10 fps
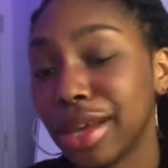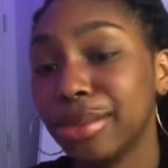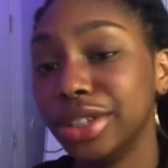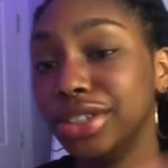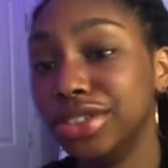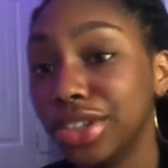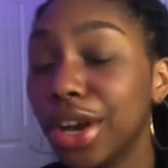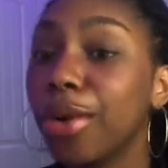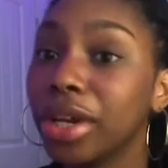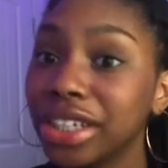but you should go
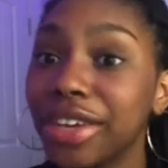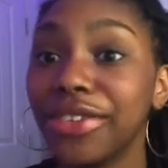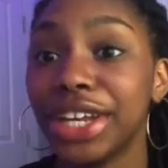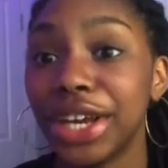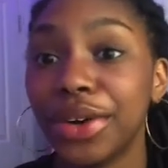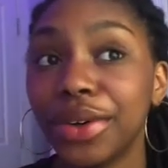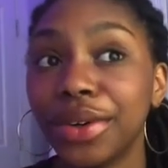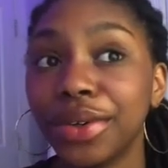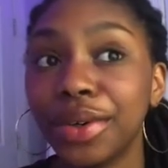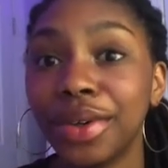watch that video
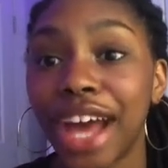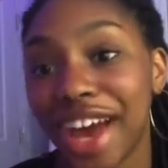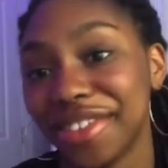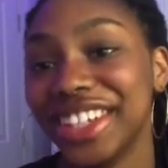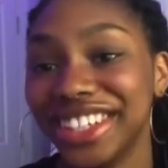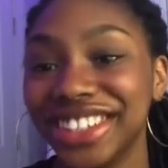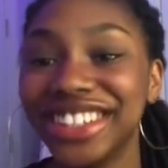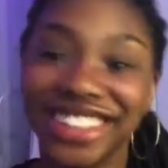after this one.